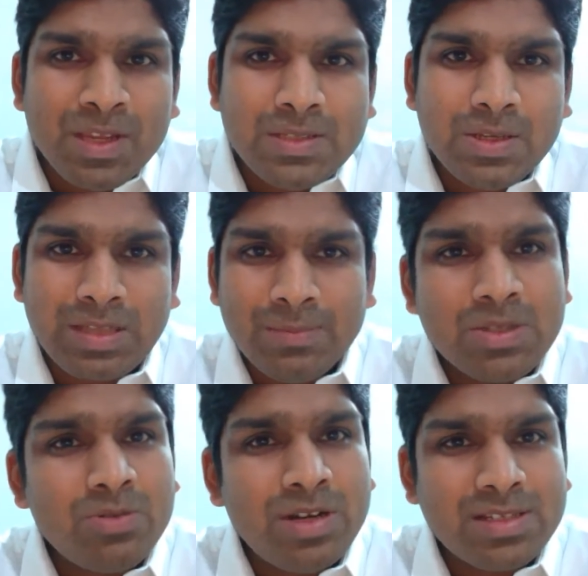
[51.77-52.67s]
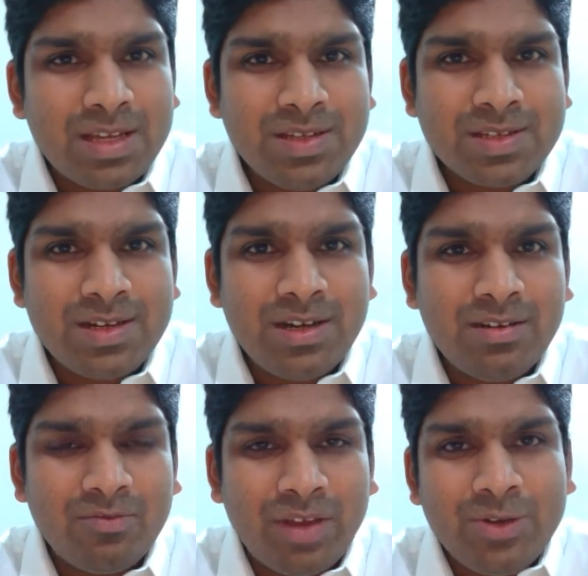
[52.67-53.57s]
So some students
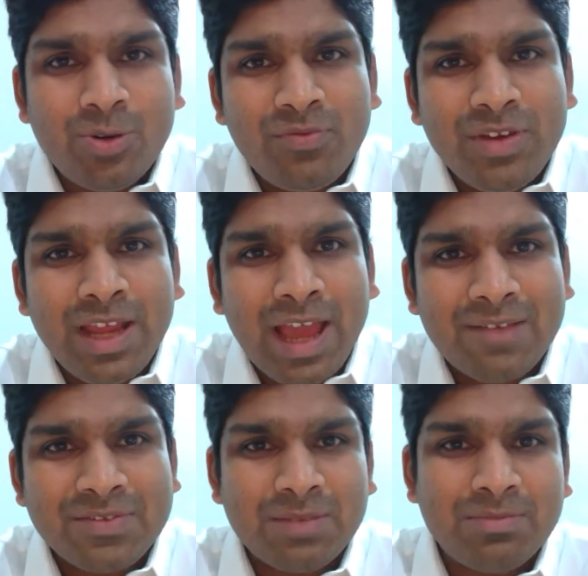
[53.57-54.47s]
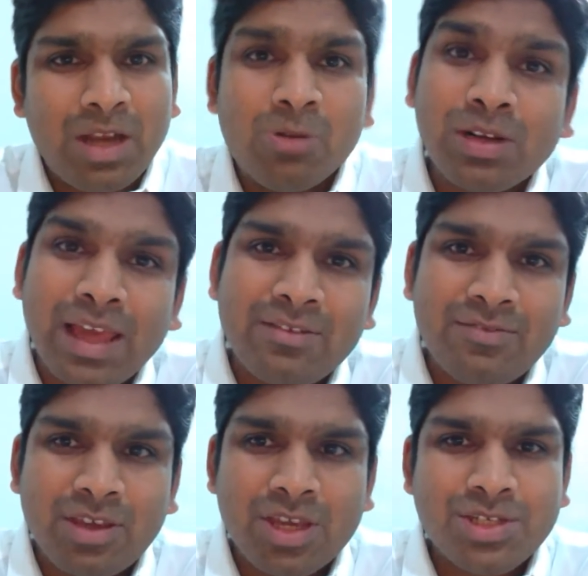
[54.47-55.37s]
suggested, why don't we have some doubt
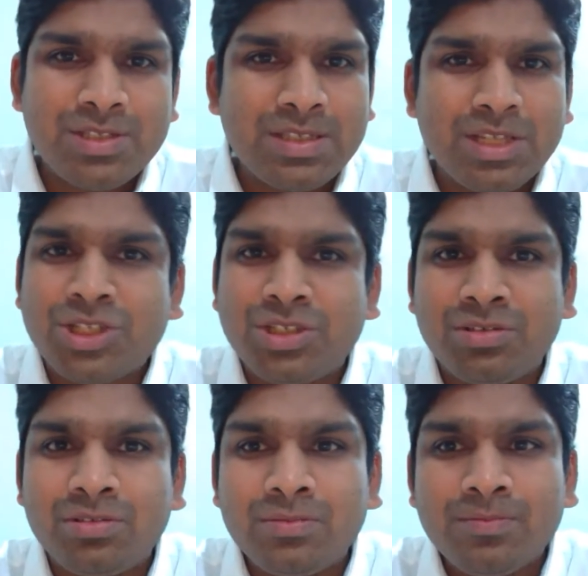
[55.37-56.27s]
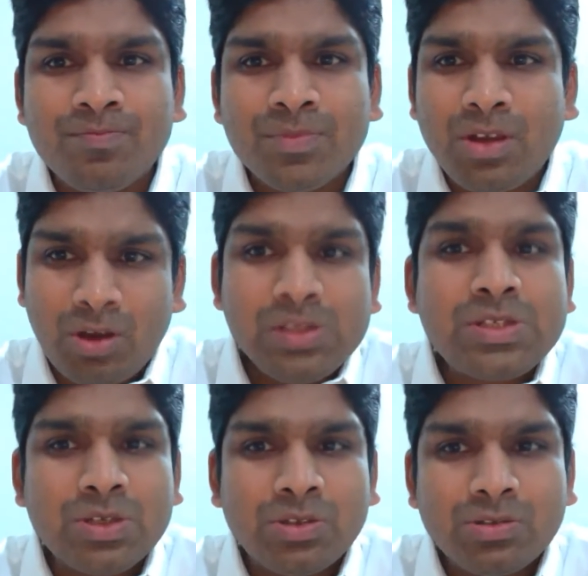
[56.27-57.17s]
clarification session
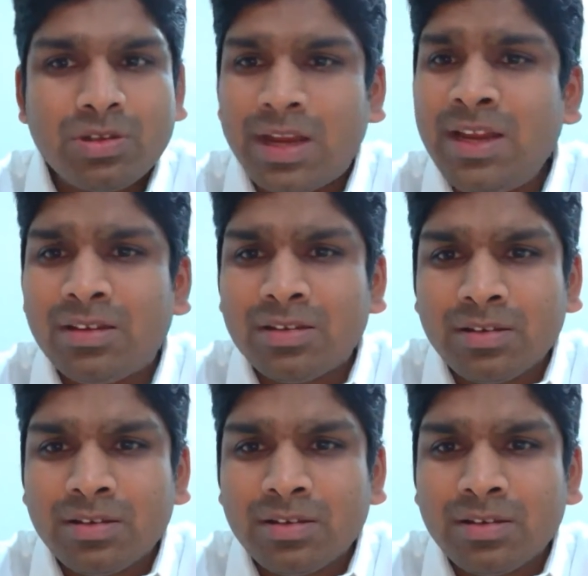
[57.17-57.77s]
also, right?